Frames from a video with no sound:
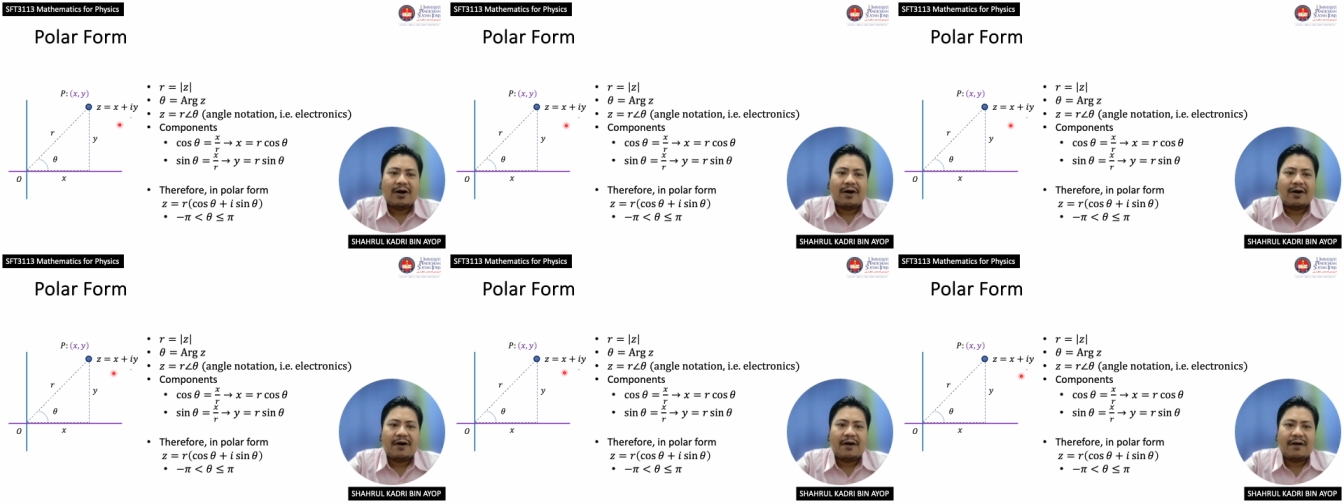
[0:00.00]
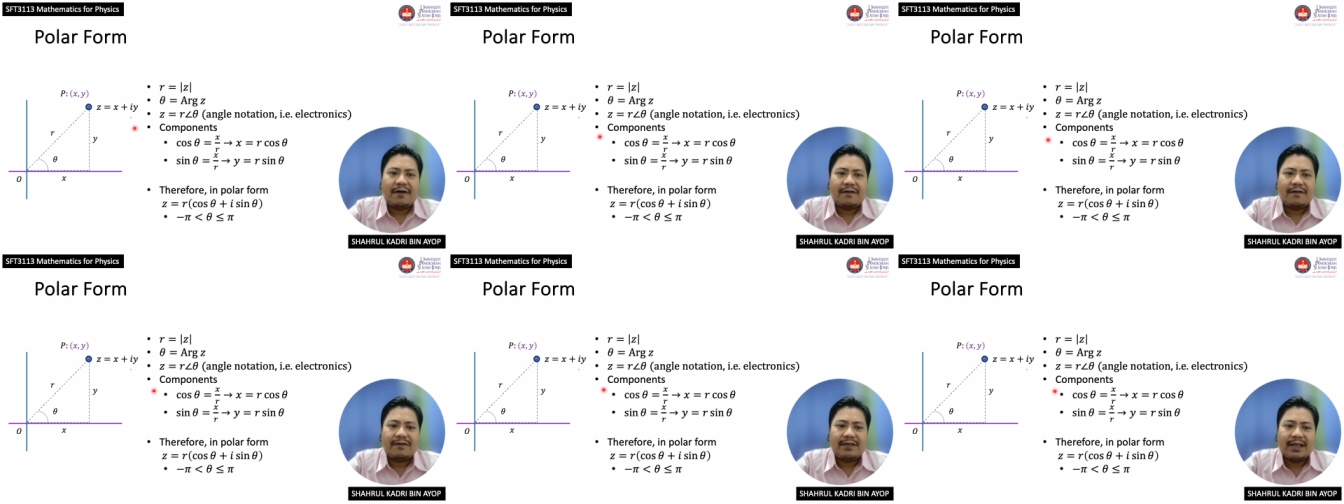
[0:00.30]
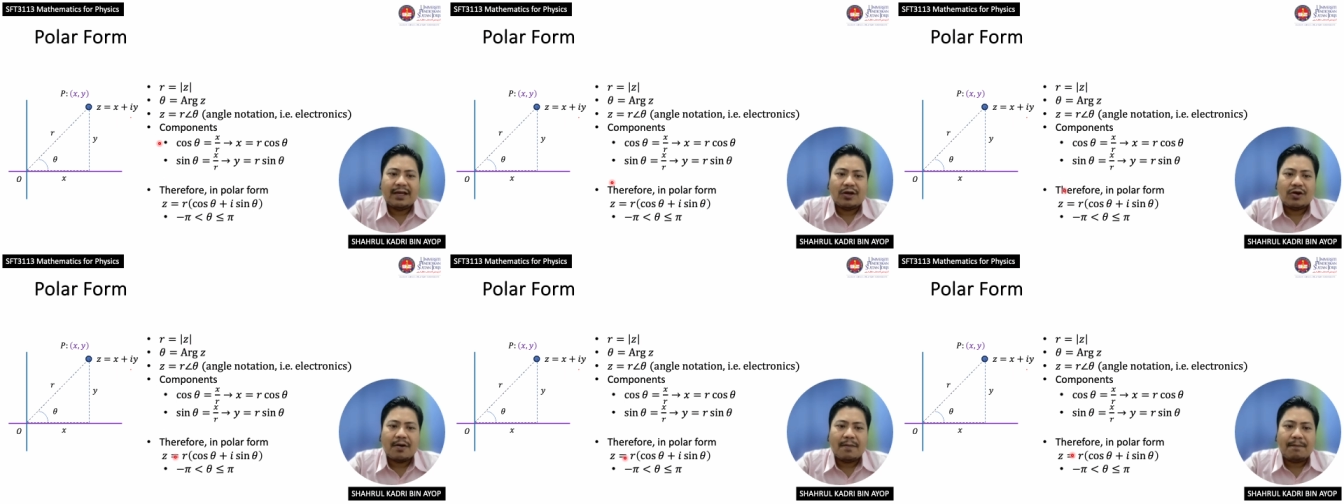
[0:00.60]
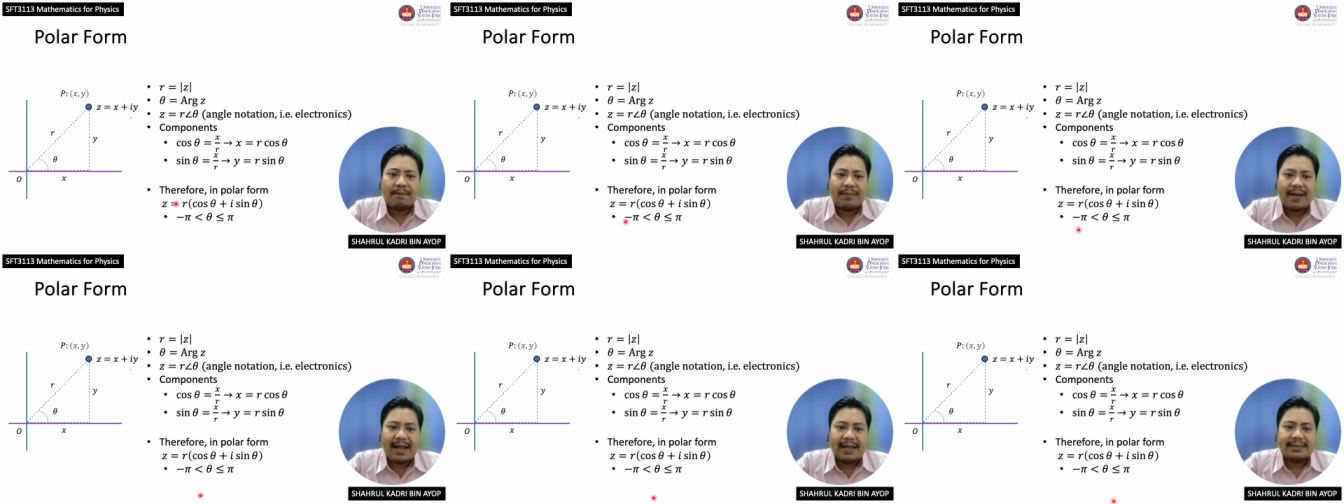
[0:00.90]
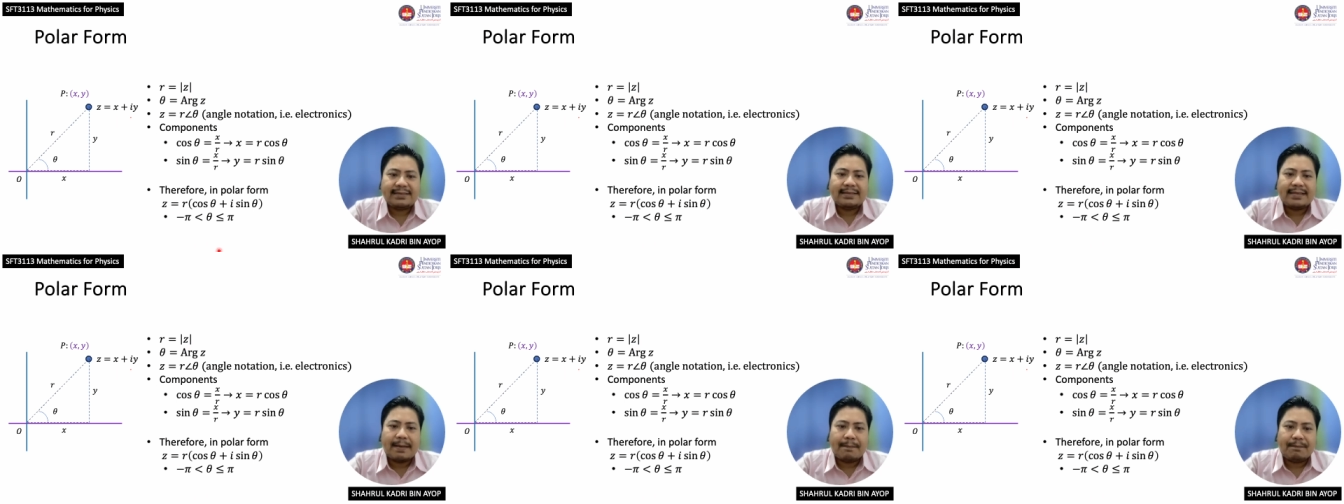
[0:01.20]
of the
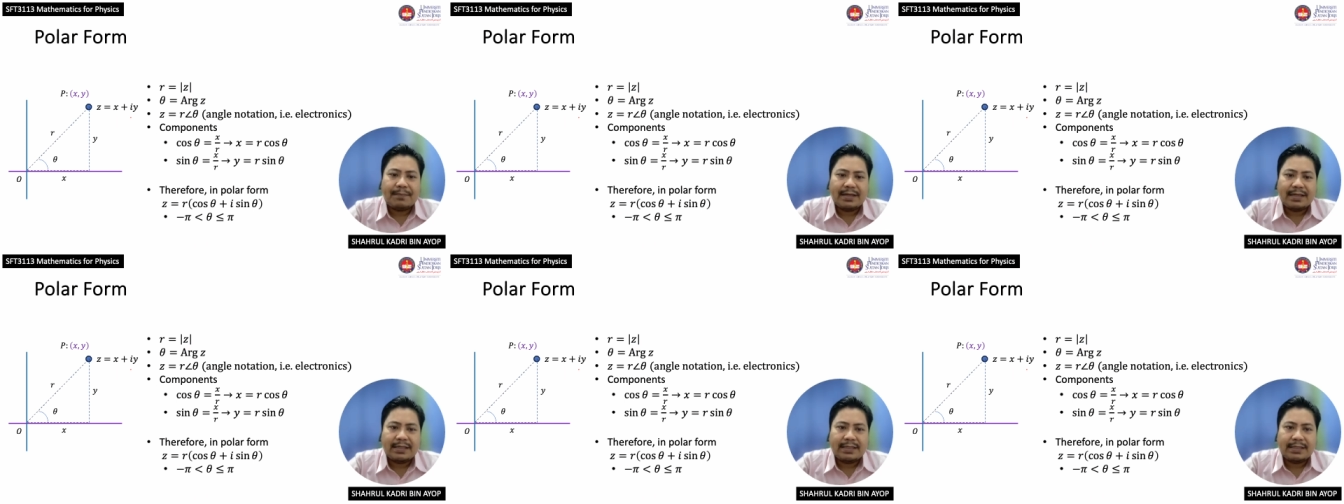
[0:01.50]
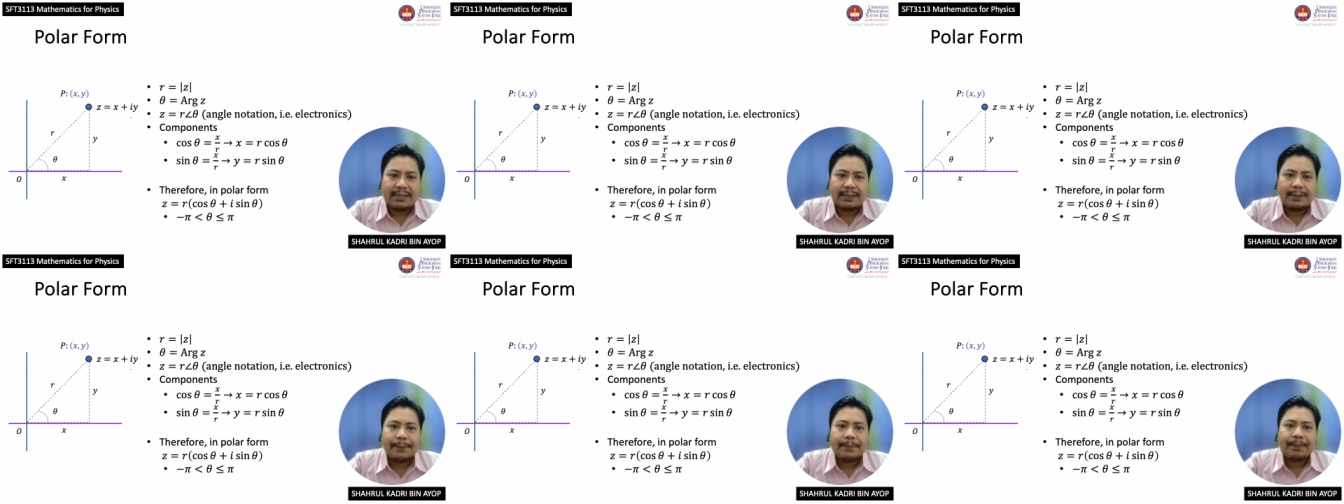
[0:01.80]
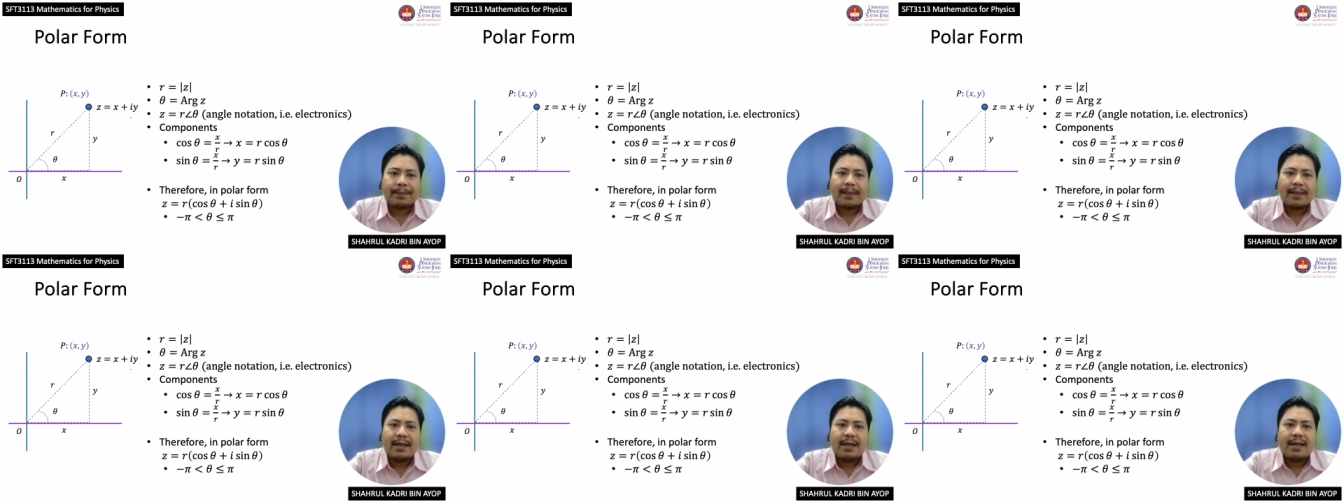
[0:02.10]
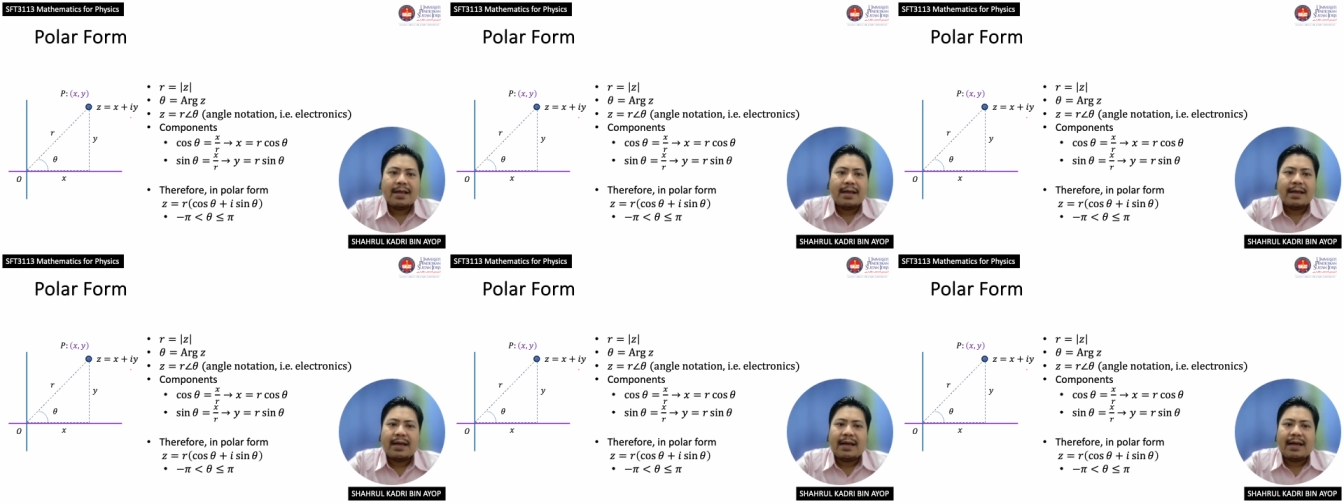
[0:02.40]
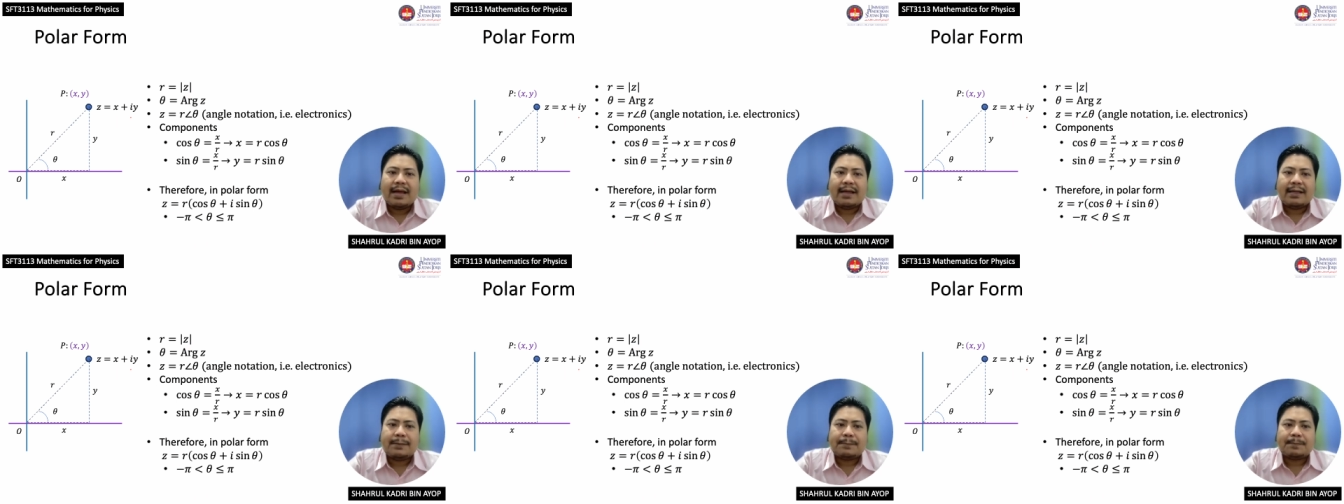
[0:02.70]
complex number,
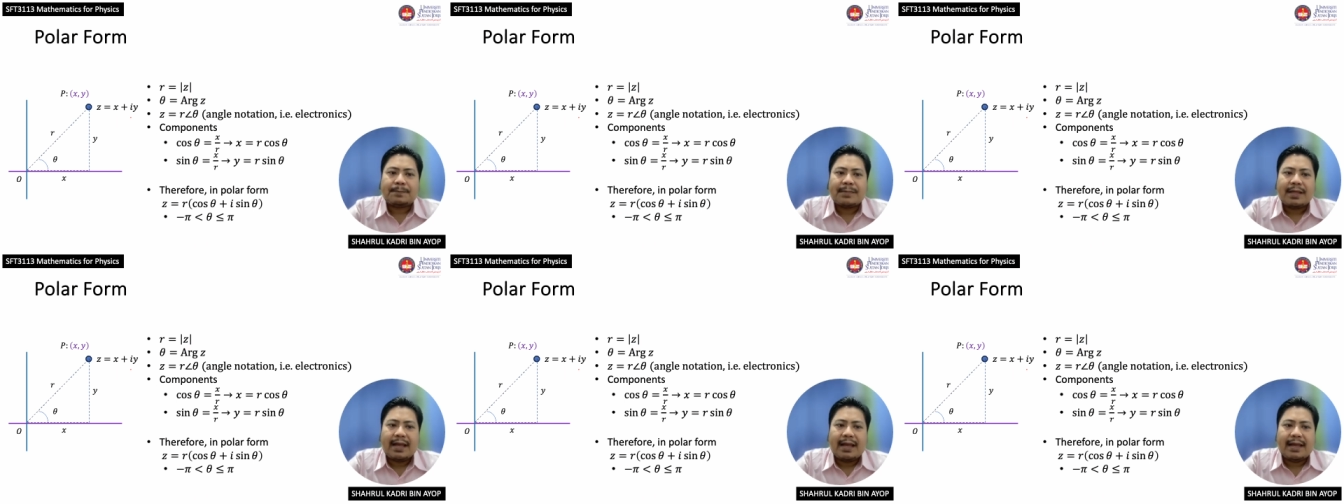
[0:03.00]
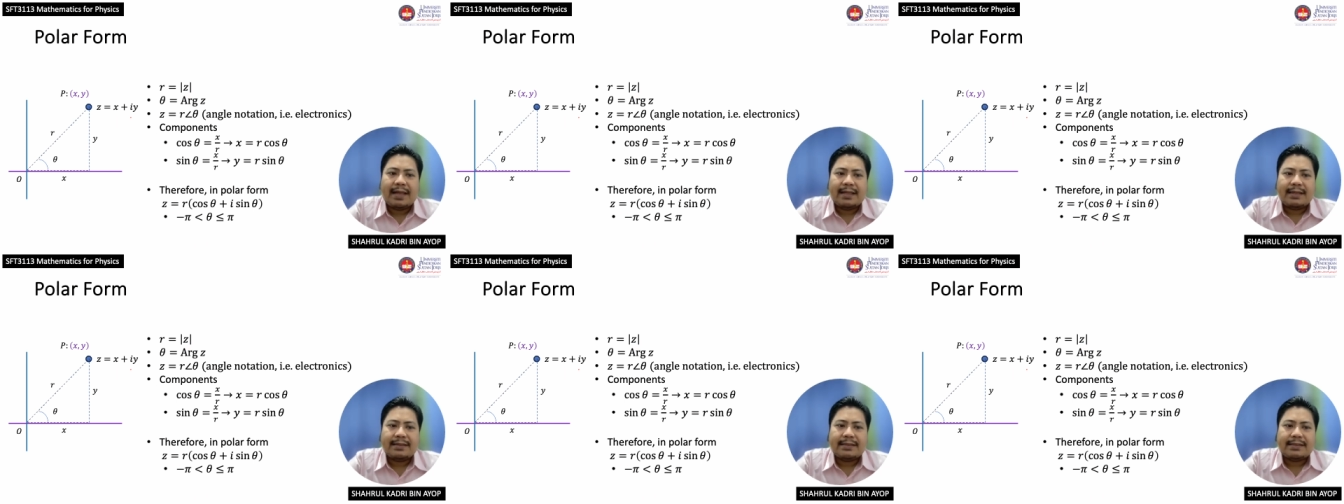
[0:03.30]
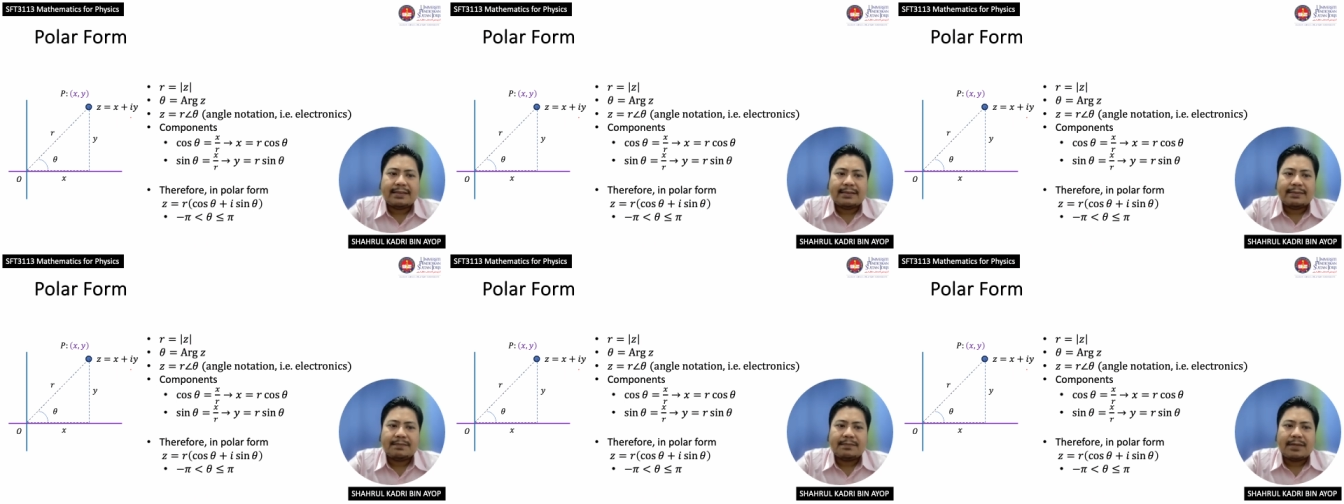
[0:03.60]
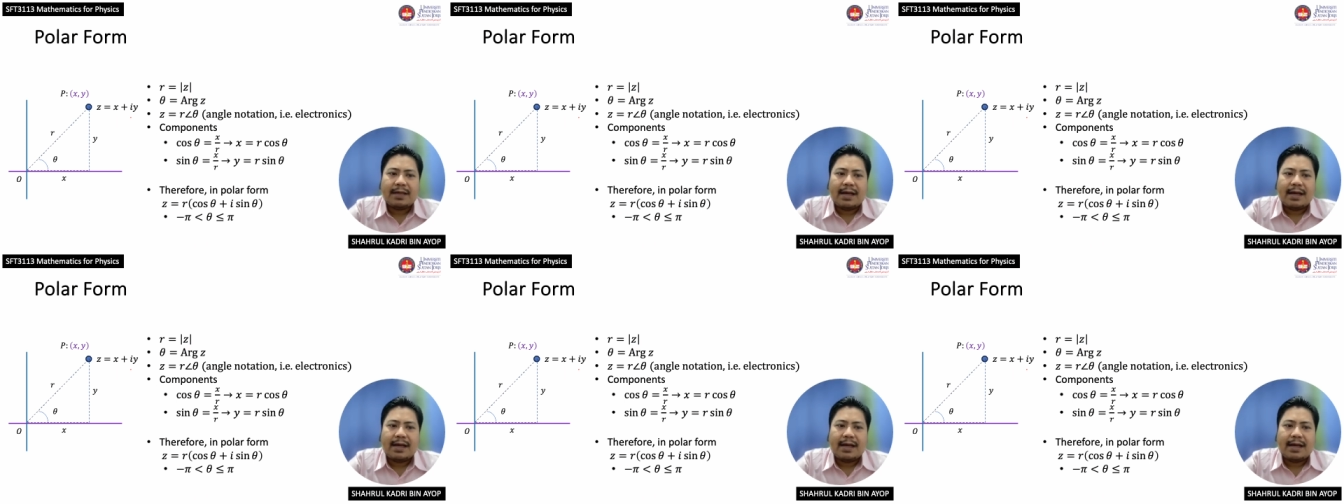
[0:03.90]
and the